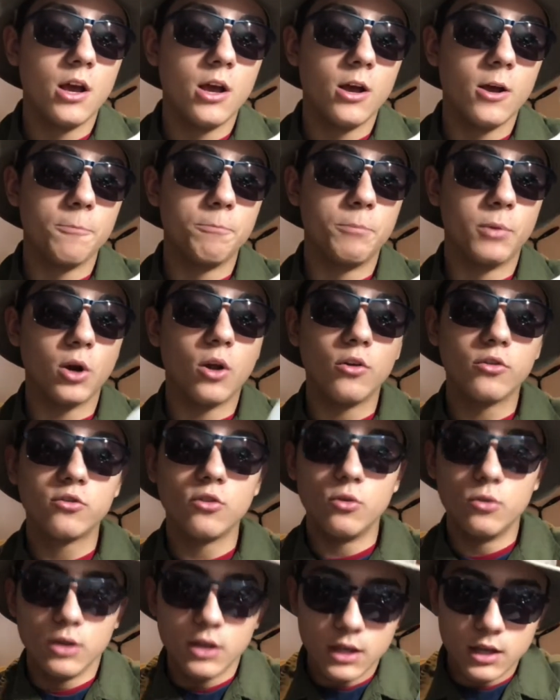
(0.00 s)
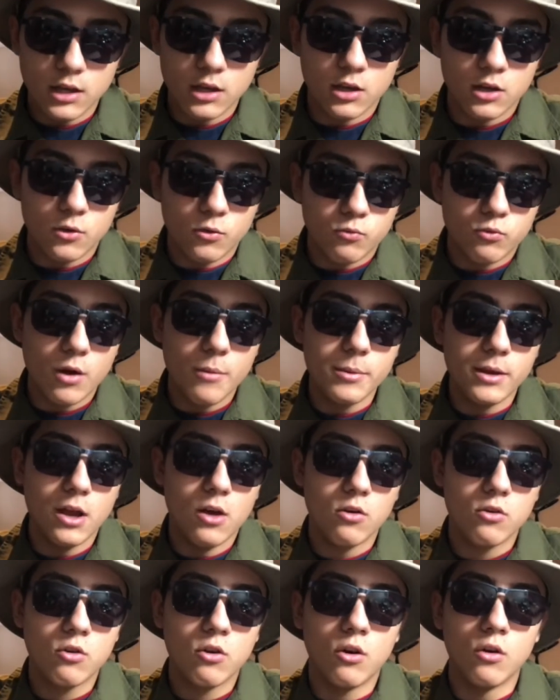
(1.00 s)
But also, rubbing
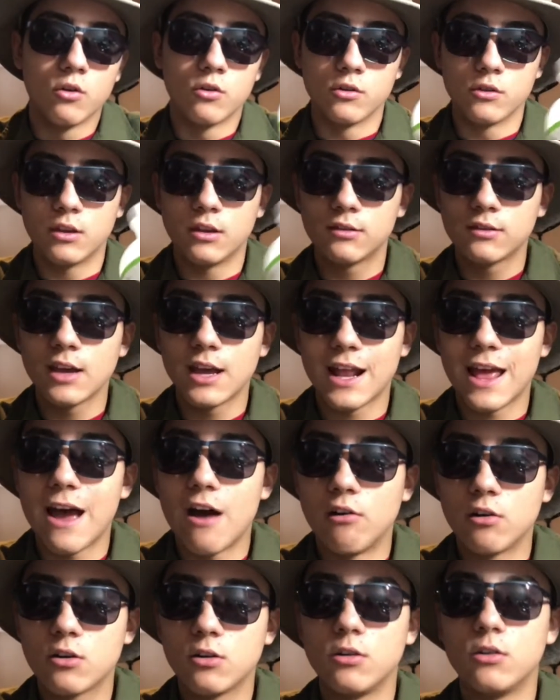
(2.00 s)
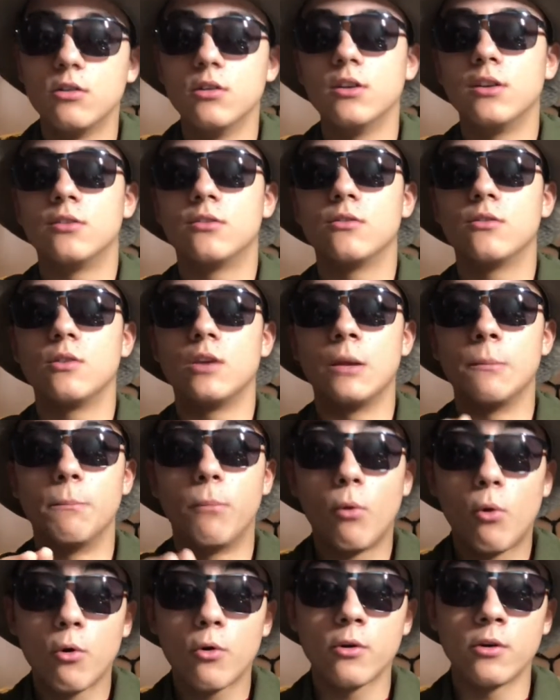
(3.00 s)
alcohol or this kind of alcohol is
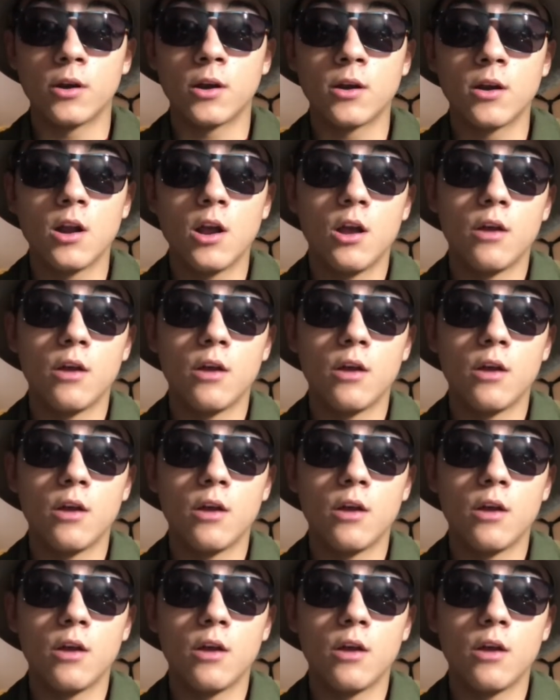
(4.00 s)
important